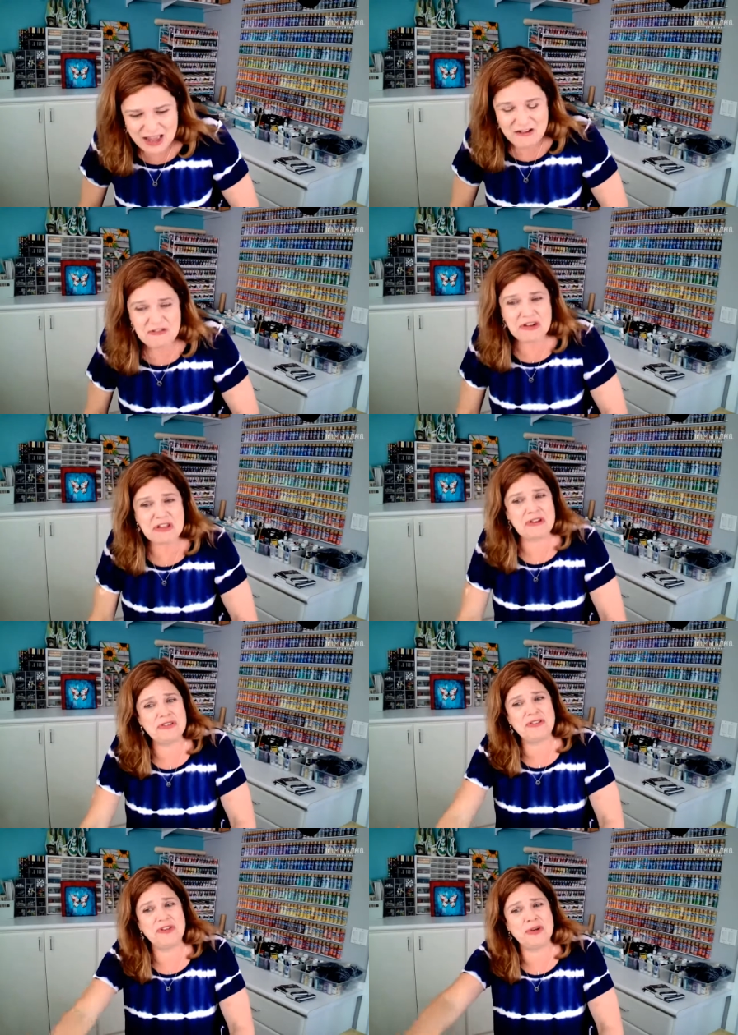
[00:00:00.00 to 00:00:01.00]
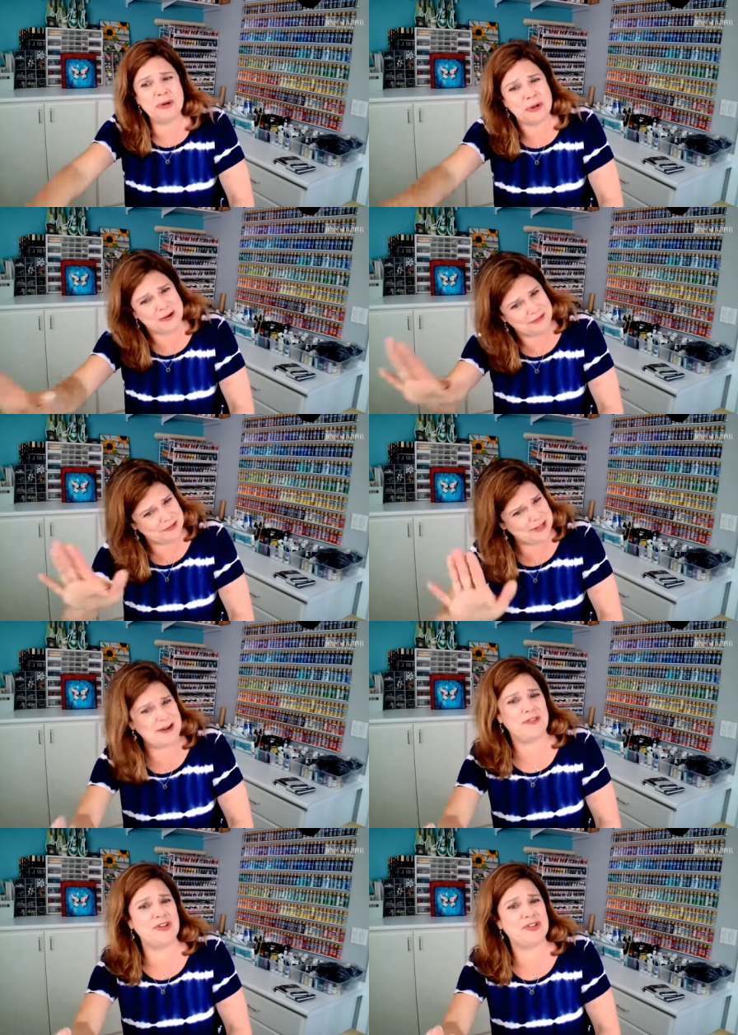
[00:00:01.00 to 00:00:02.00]
For those of you who have
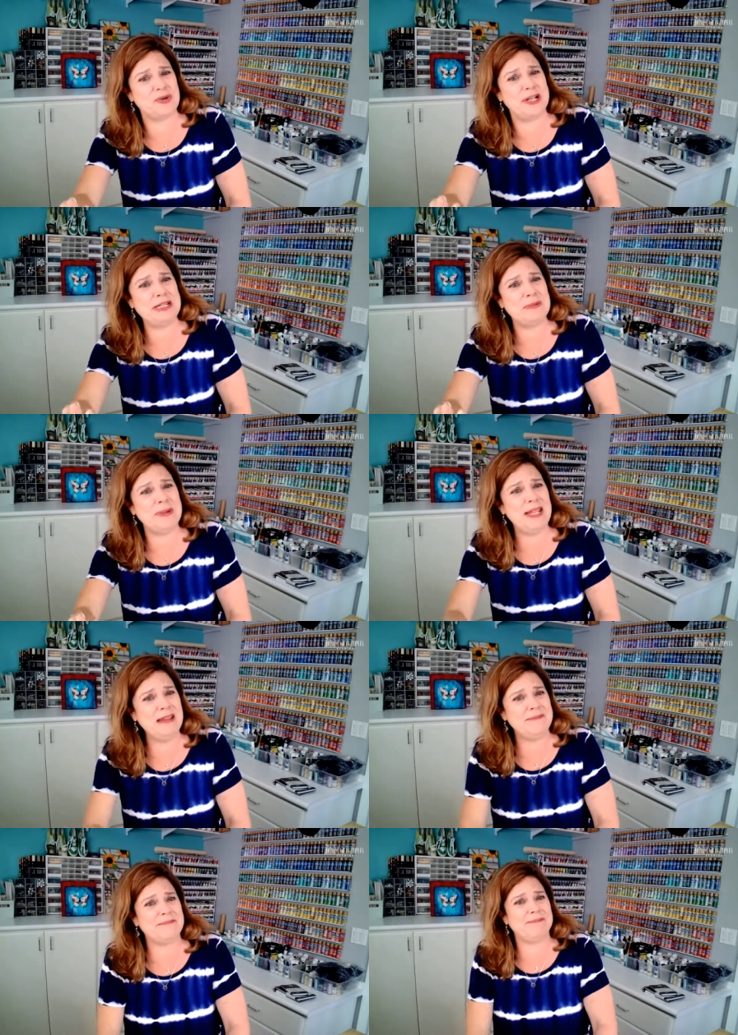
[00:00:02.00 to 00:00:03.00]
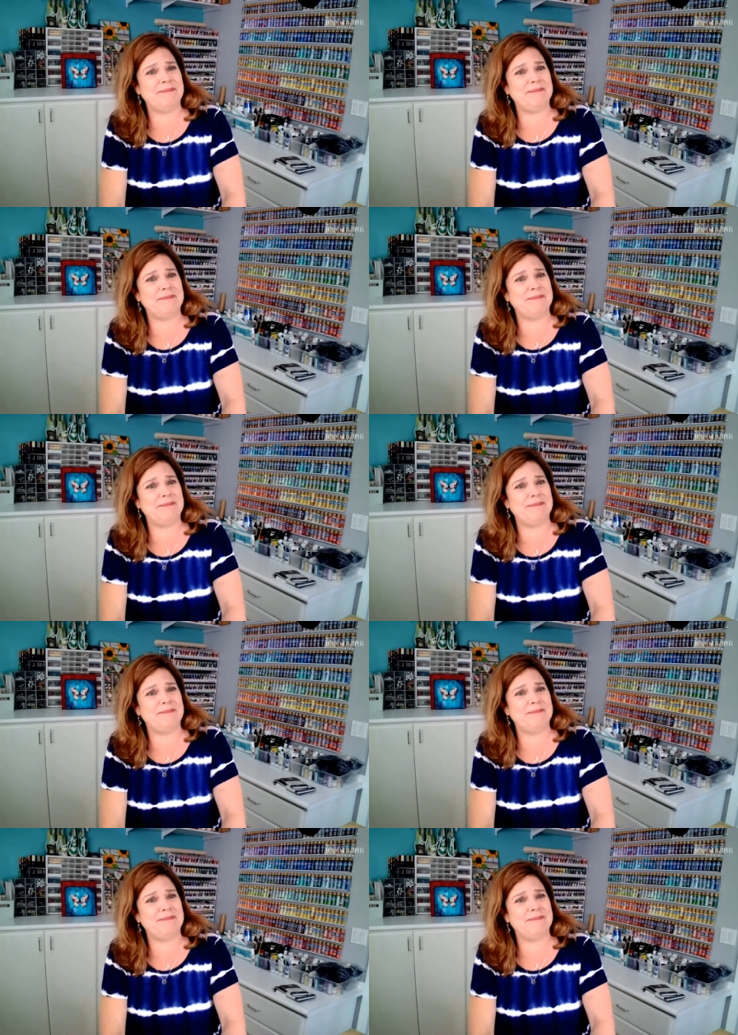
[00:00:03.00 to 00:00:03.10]
never joined me,